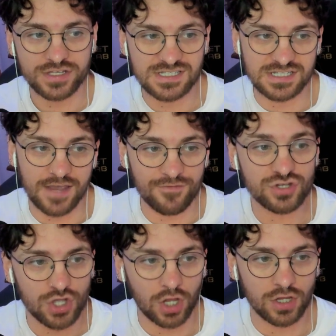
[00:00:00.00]

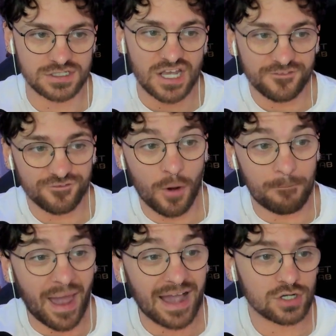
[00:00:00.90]
$7 for a
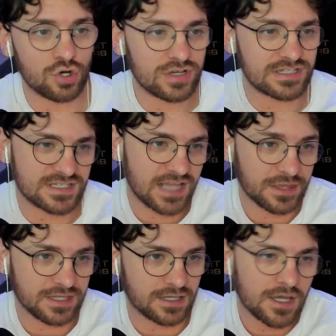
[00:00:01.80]
bag of cookies is
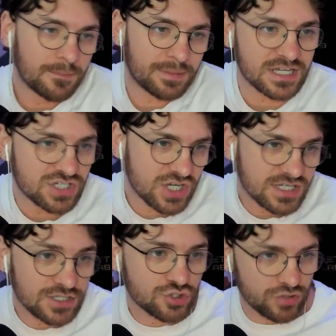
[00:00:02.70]
nothing because
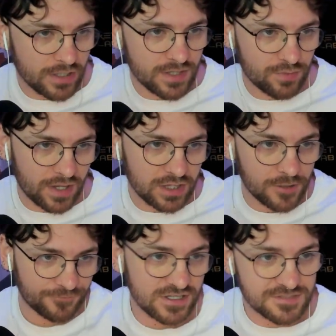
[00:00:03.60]
she's extremely well
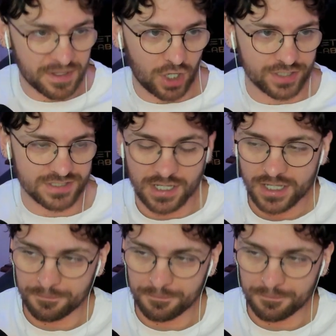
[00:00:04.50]
off. Let's be honest.